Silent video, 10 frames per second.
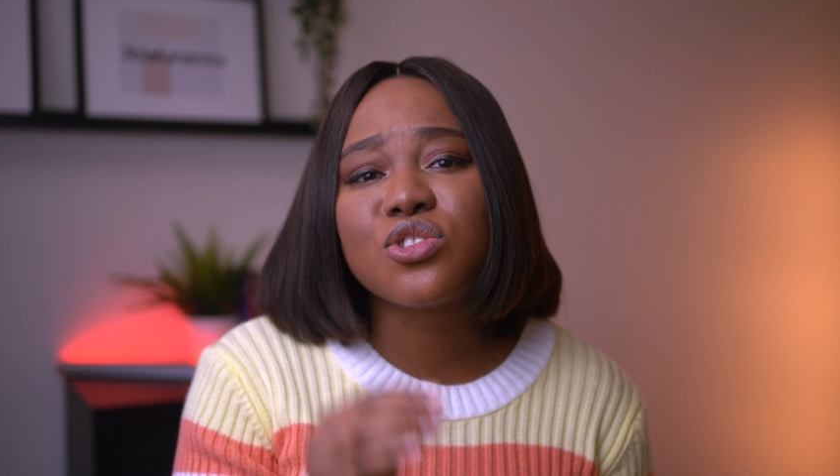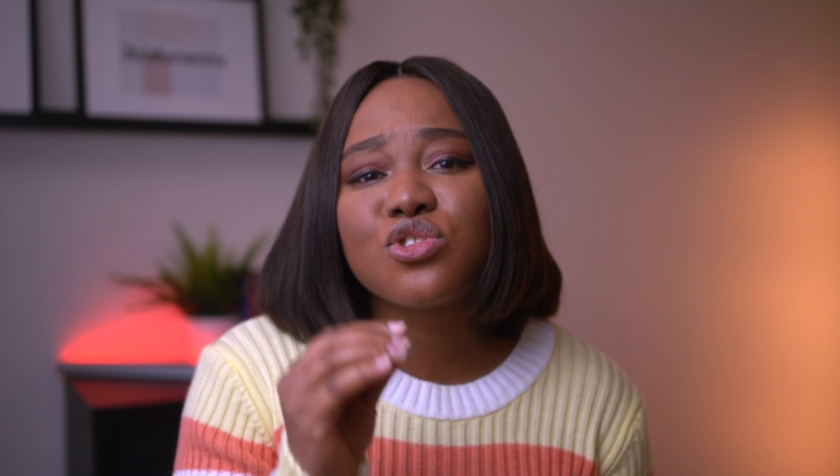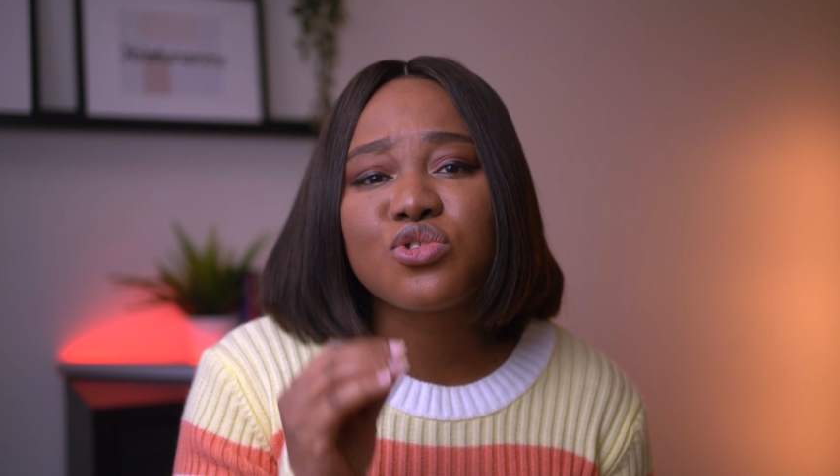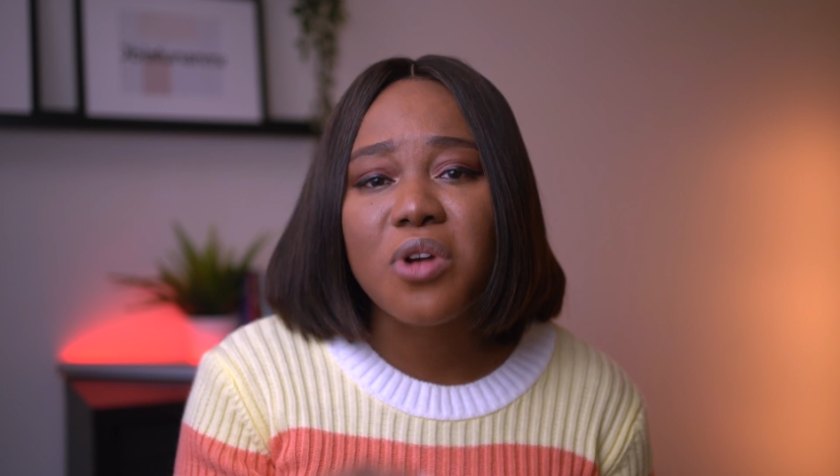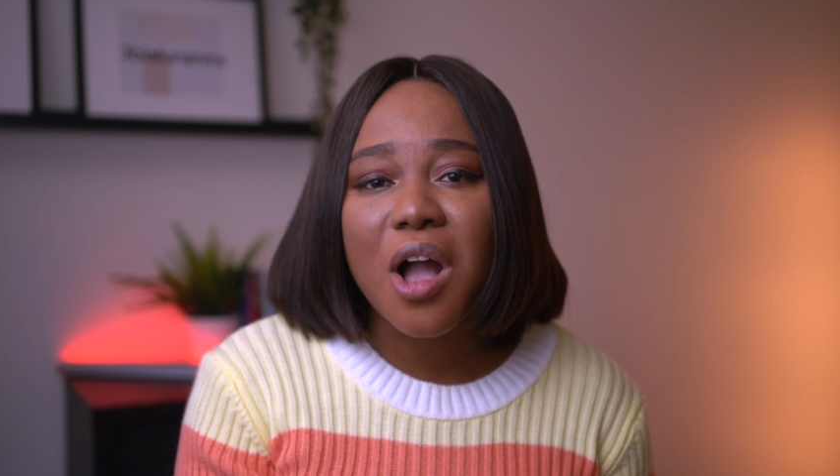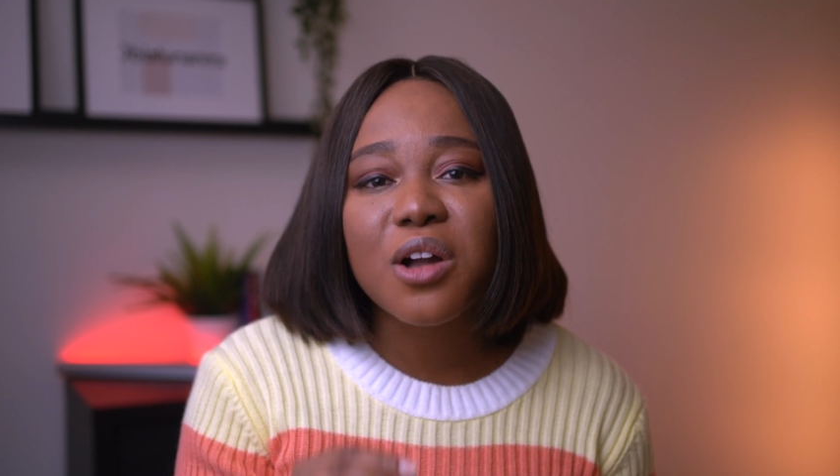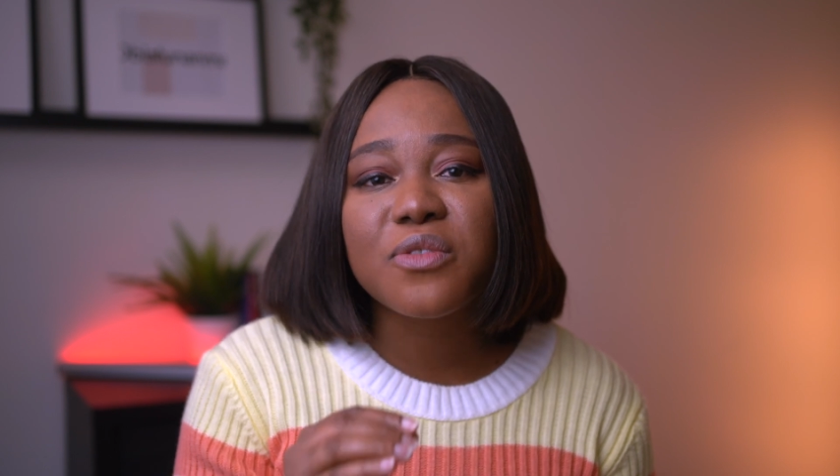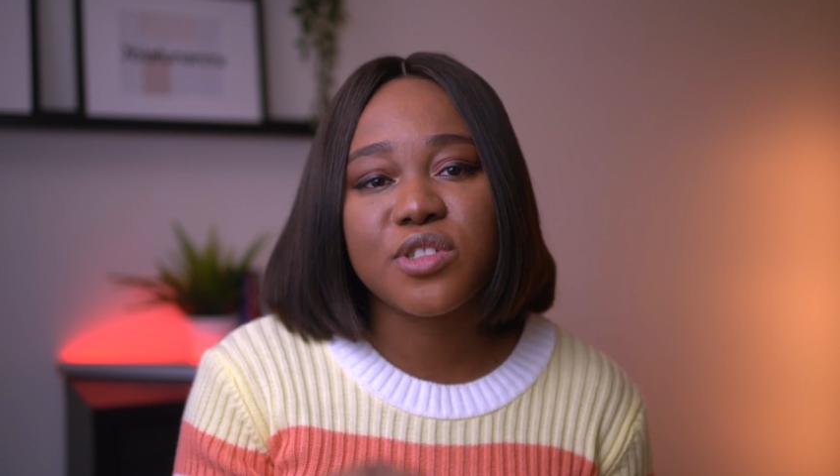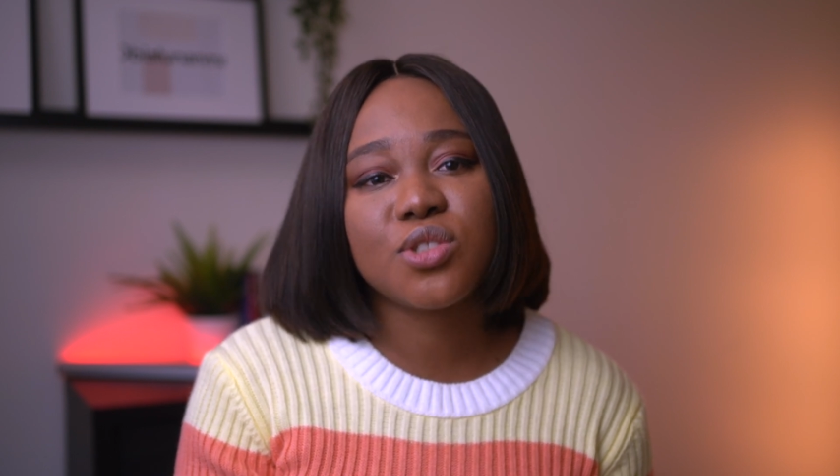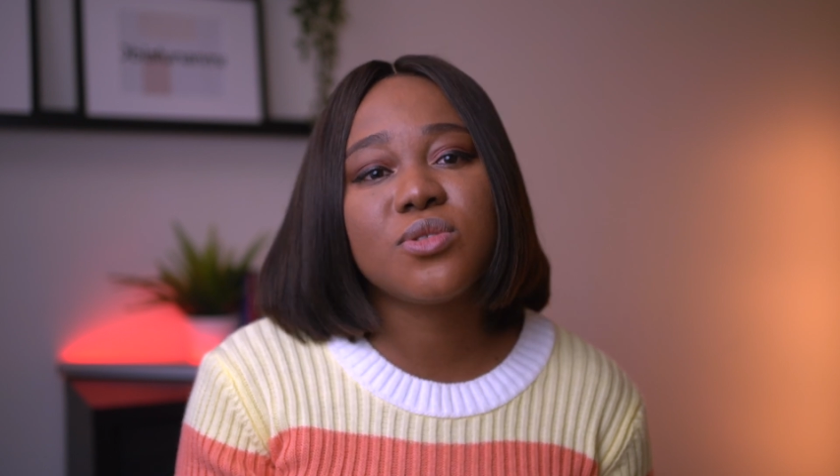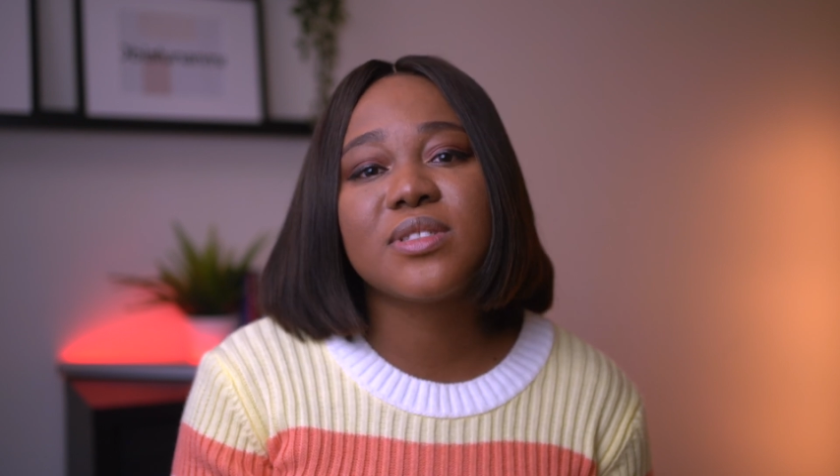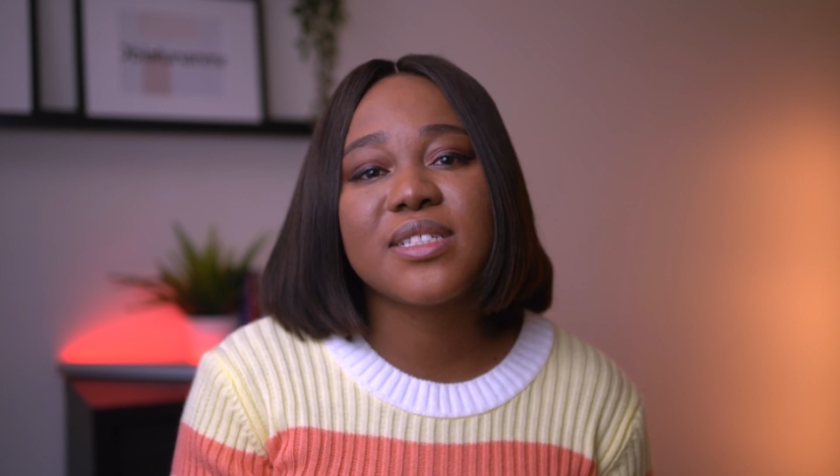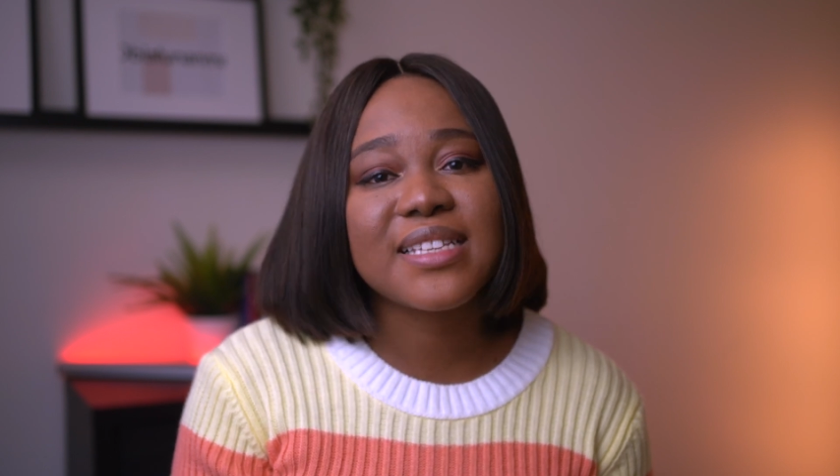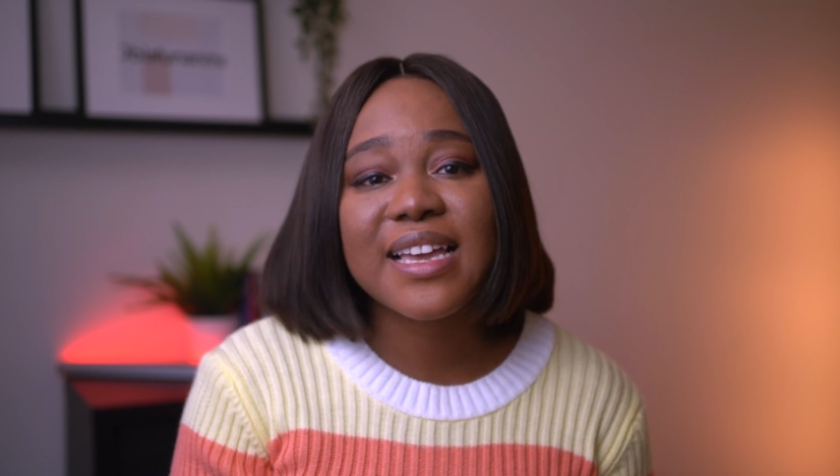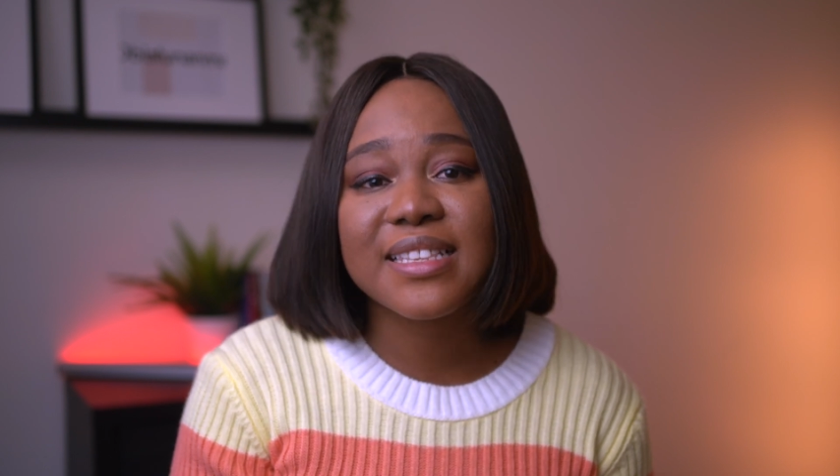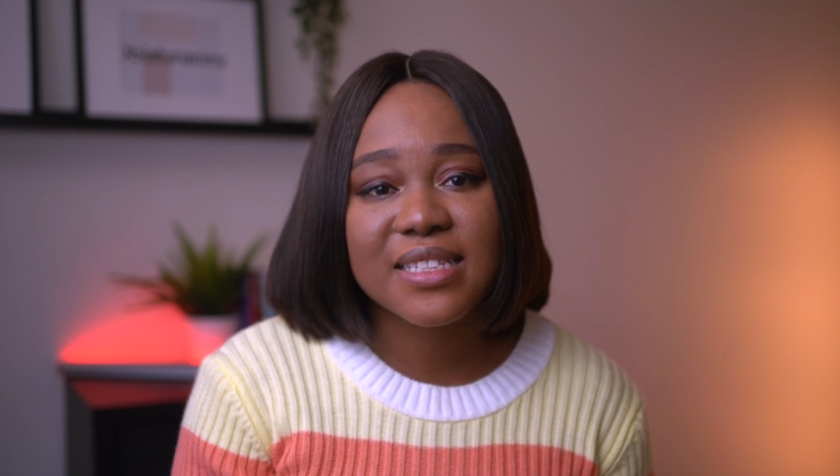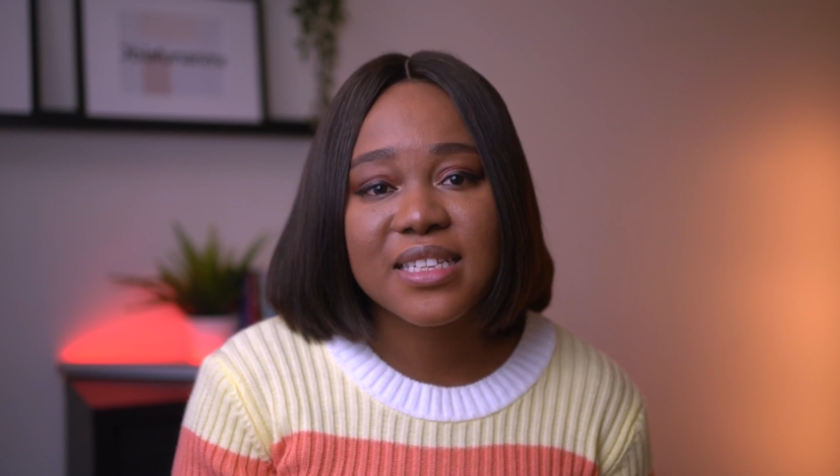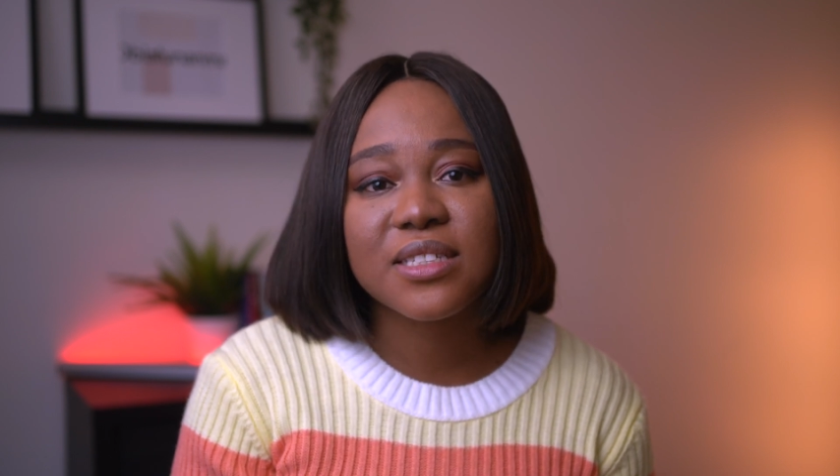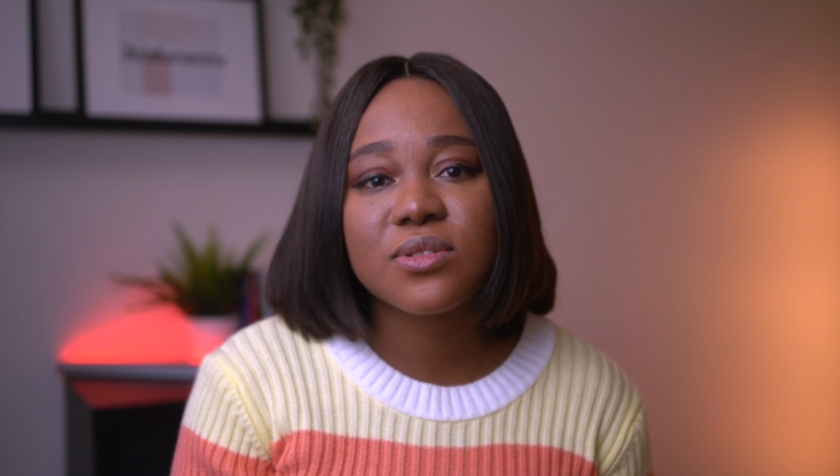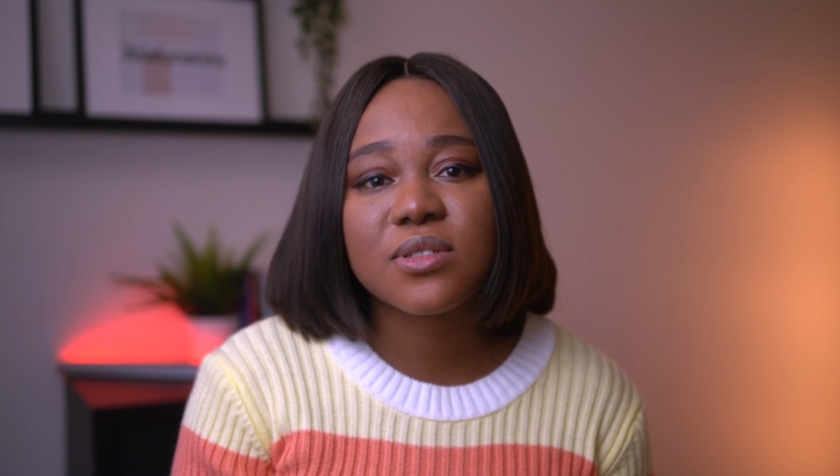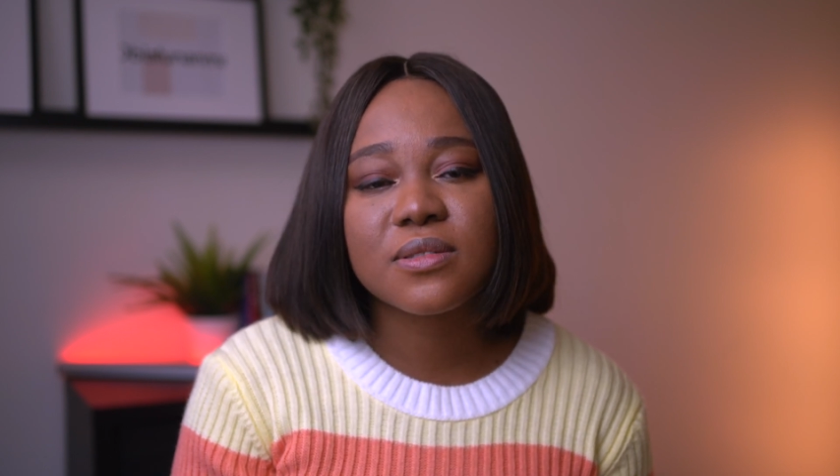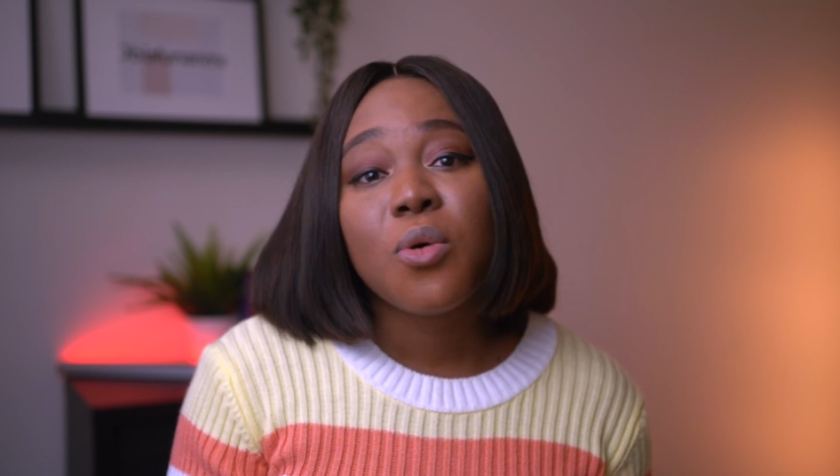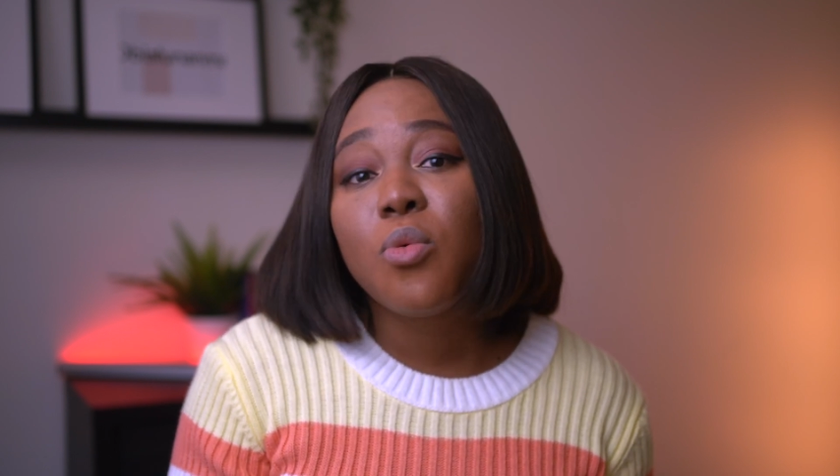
strong visual design skills.